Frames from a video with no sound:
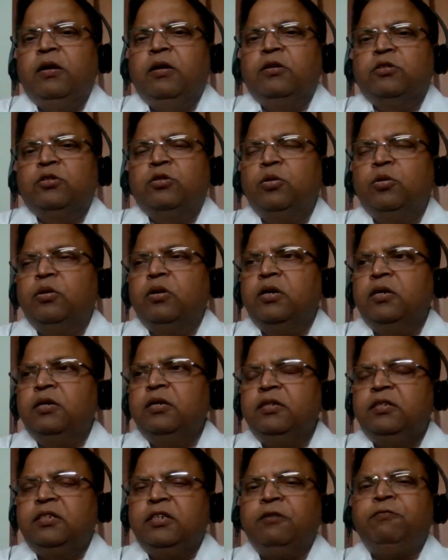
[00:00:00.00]

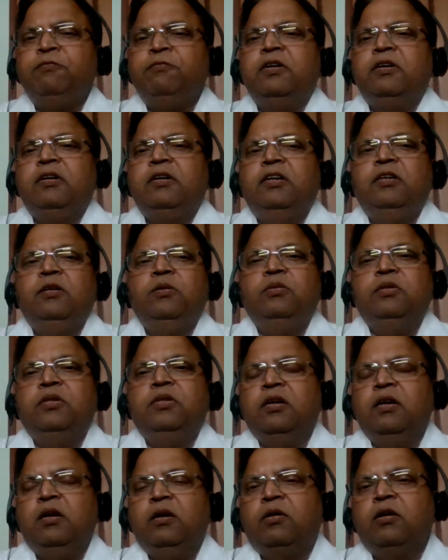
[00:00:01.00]
So definitely,
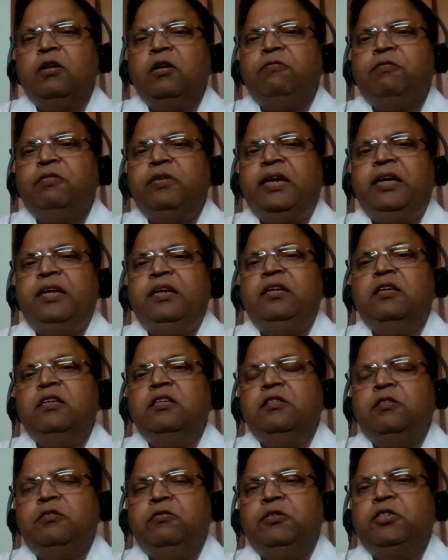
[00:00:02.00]
there are a lot of
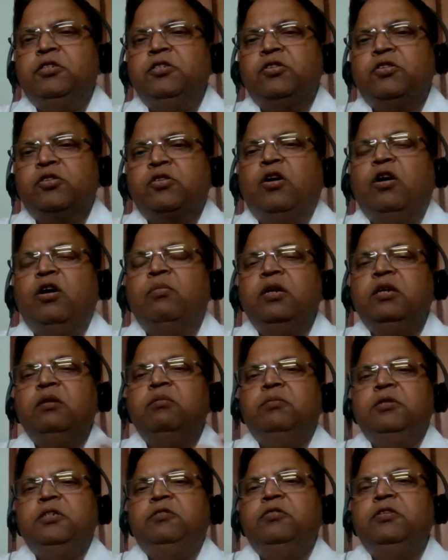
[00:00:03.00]
areas which is common
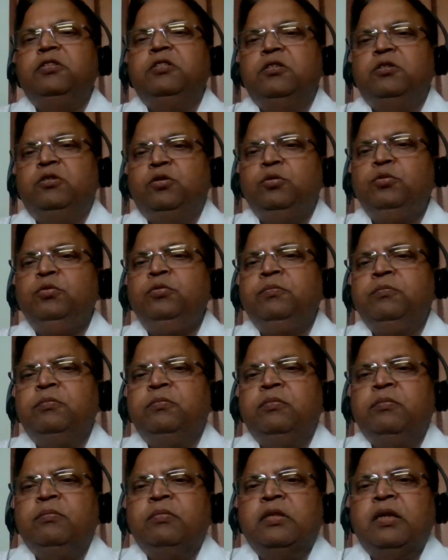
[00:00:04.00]
between the two.
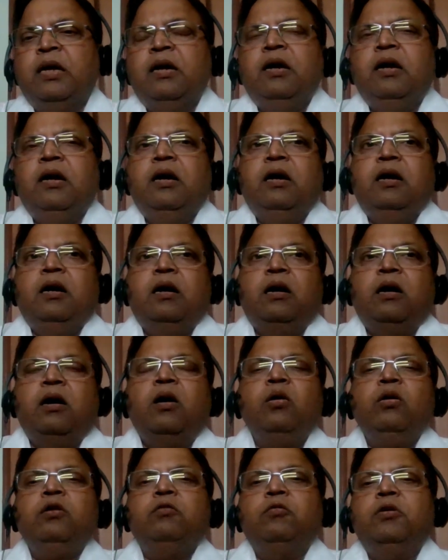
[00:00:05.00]

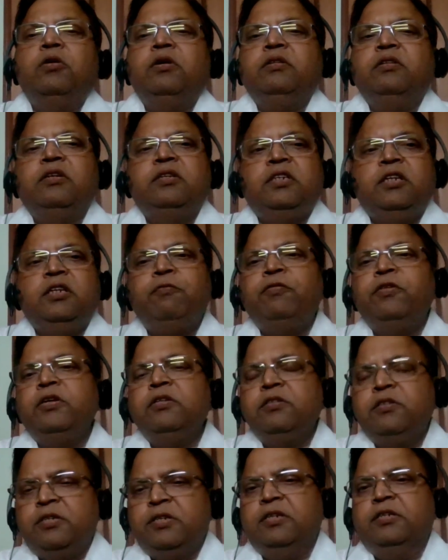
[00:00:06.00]
However, the
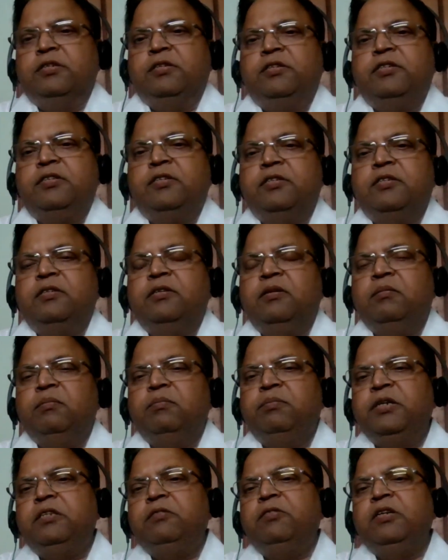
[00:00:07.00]
difference is
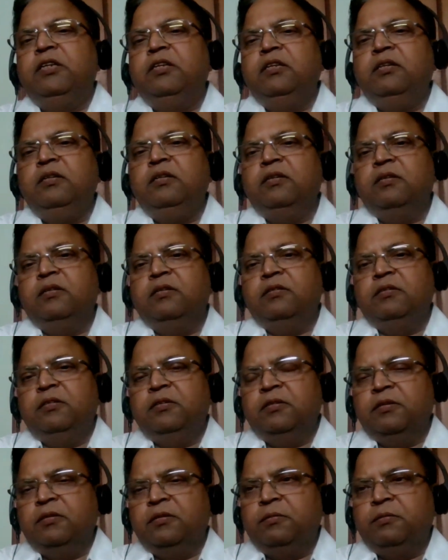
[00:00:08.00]
between
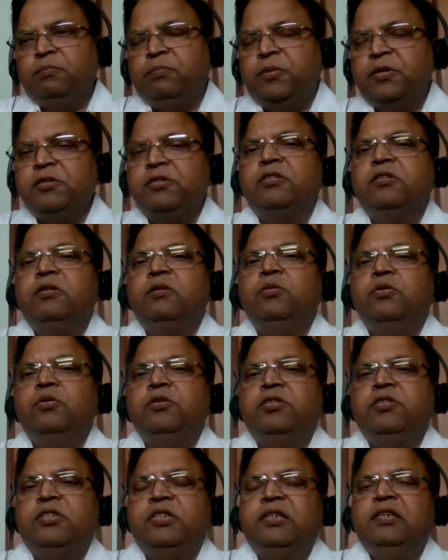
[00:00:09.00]
the person who
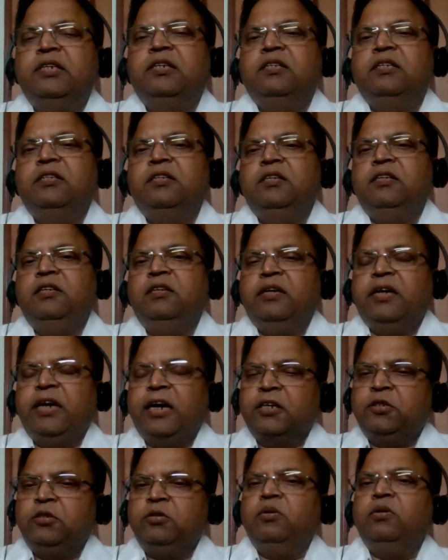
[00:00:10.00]
is sitting in the
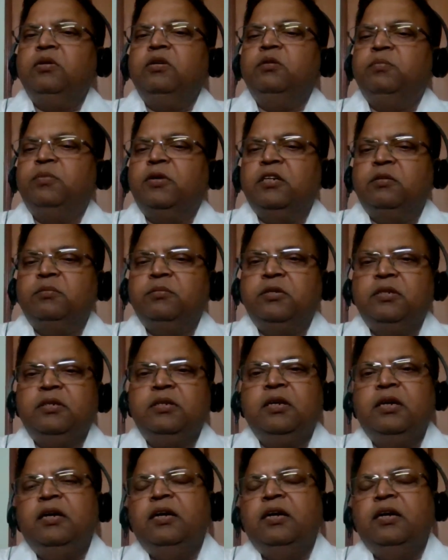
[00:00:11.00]
actuarial department